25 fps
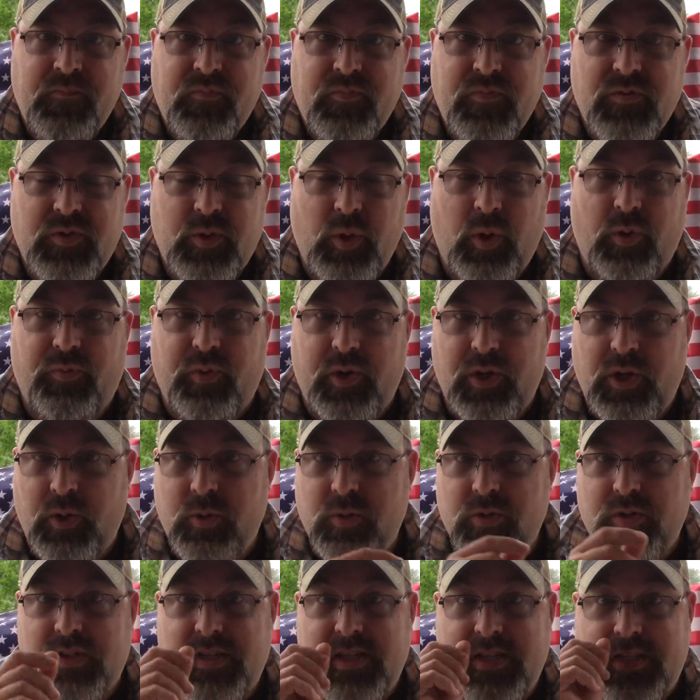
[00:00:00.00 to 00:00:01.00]
So if we
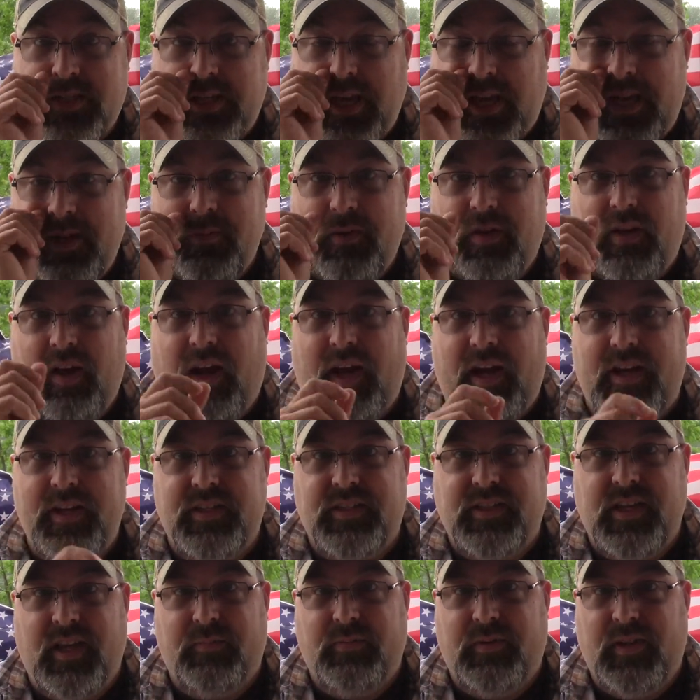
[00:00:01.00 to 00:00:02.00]
use the same
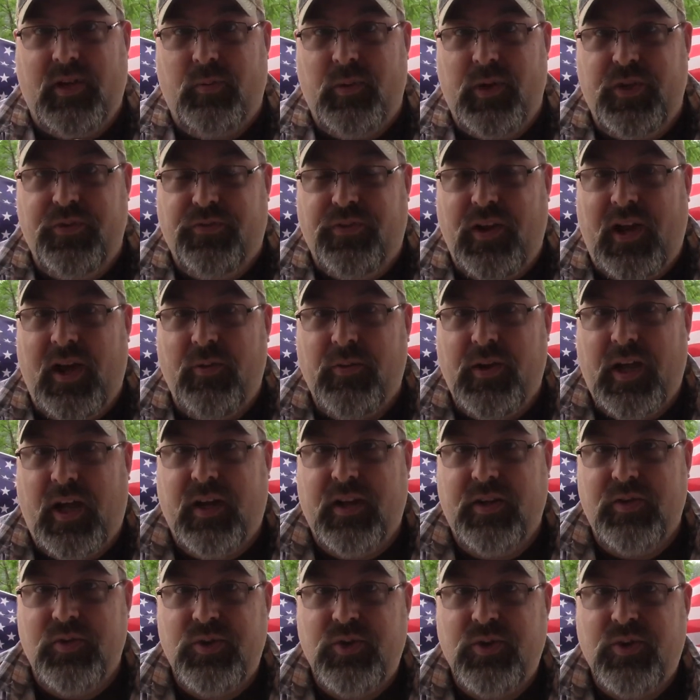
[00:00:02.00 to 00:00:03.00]
concept that we found
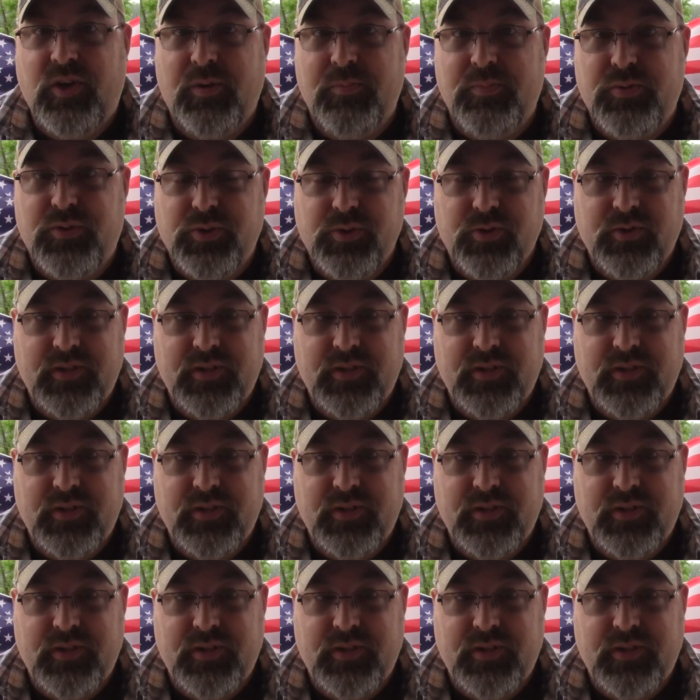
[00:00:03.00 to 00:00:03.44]
out in Scripture